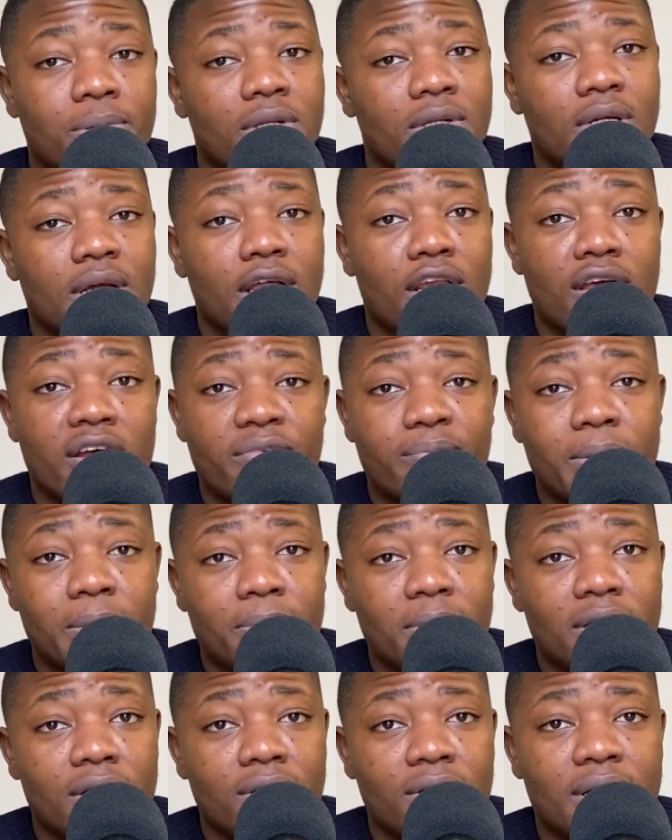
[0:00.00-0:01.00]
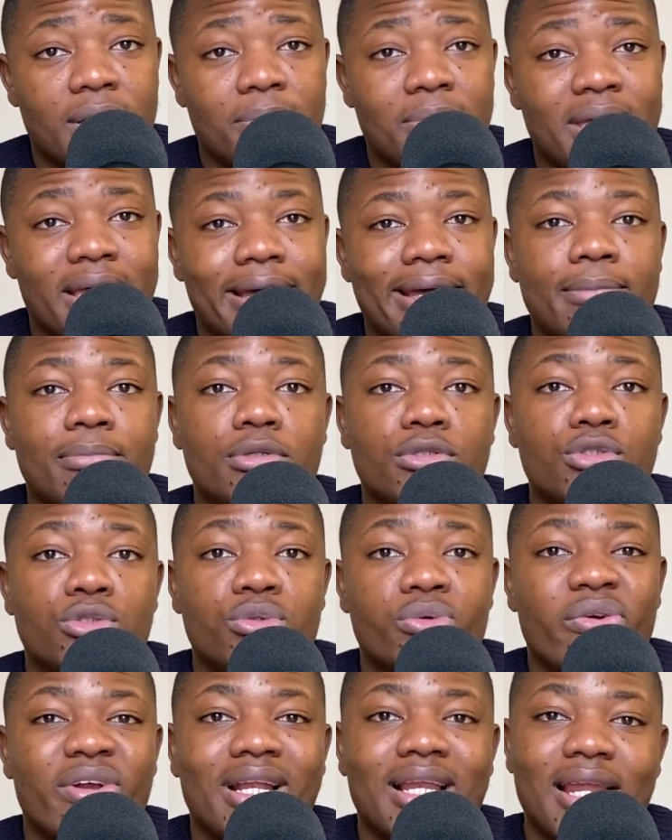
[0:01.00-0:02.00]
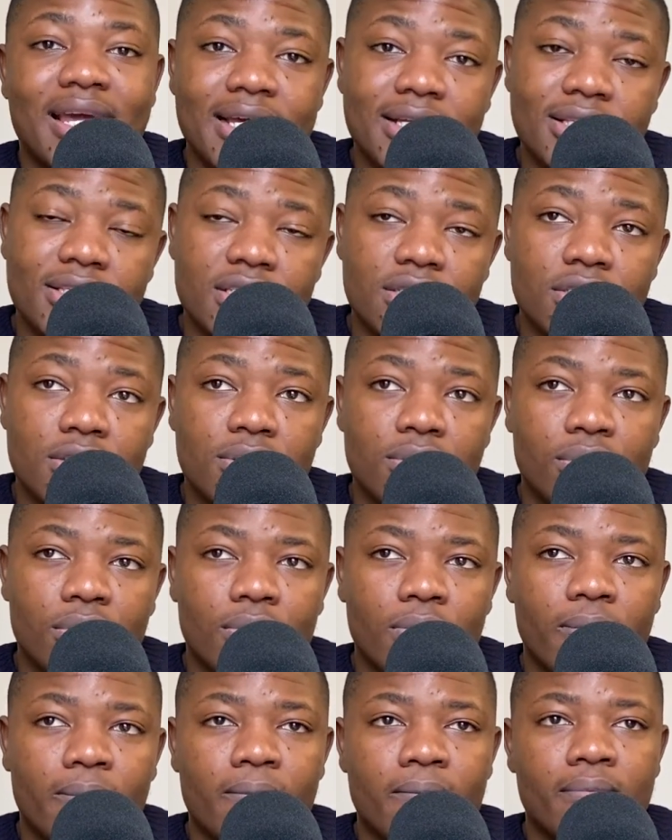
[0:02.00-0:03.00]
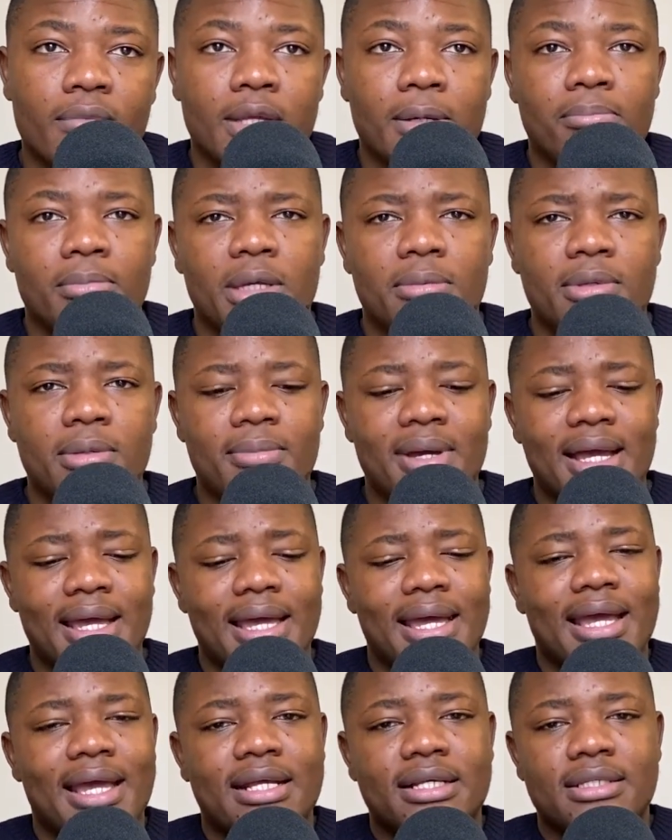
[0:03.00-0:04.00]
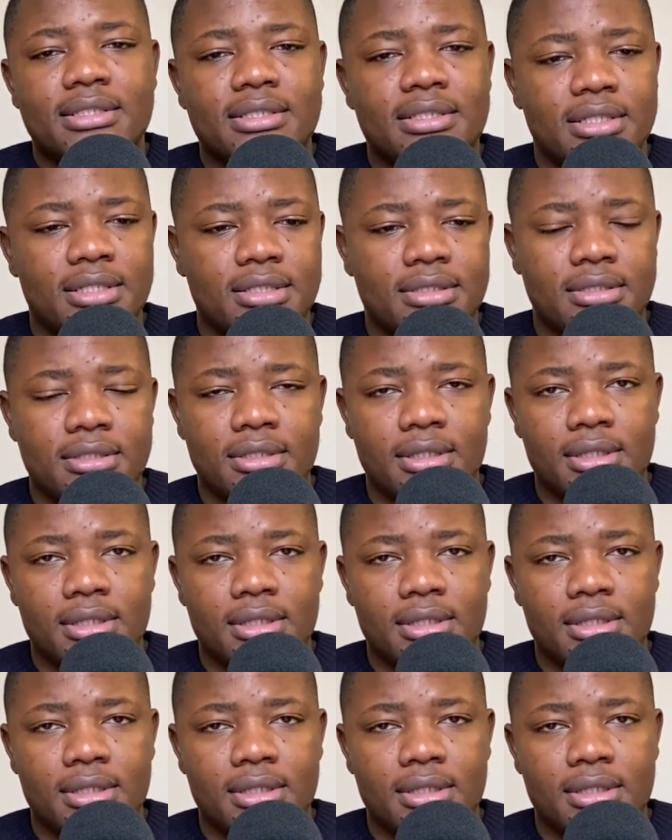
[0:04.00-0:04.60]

lot of people are going to be able to relate to maybe my accent,